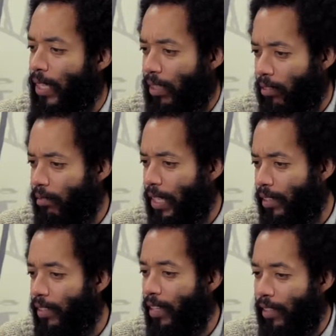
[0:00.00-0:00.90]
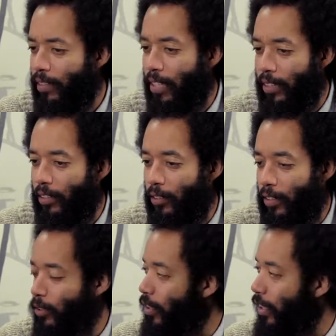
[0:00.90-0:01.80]
Well, I'd like to
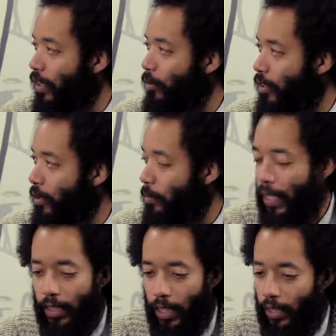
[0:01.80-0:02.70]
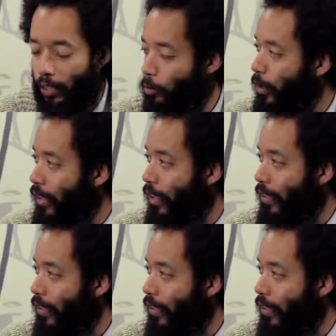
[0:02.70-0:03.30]
still think I was independent. I could quit at any